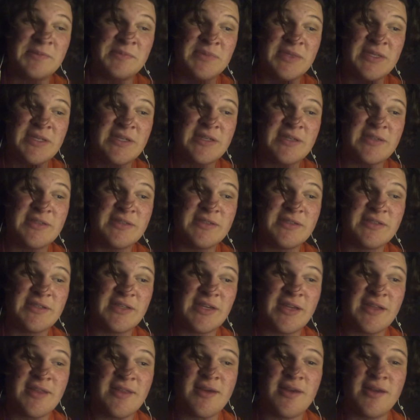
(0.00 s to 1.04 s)
because
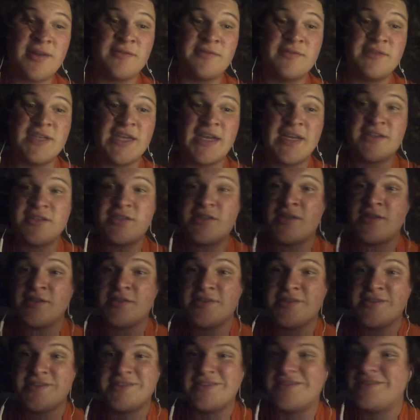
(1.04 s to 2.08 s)
I thought of Jack
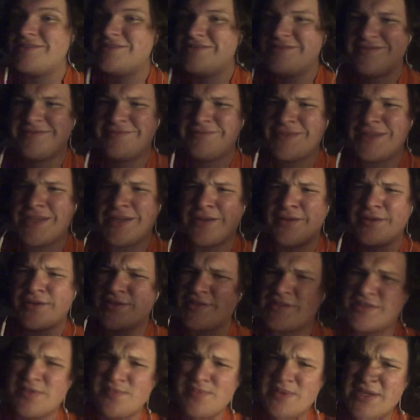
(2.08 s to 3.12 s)
Johnson,
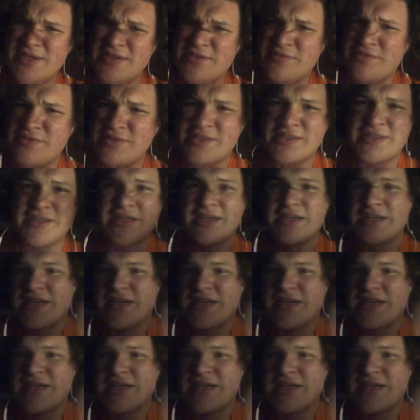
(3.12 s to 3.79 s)
because the beach was,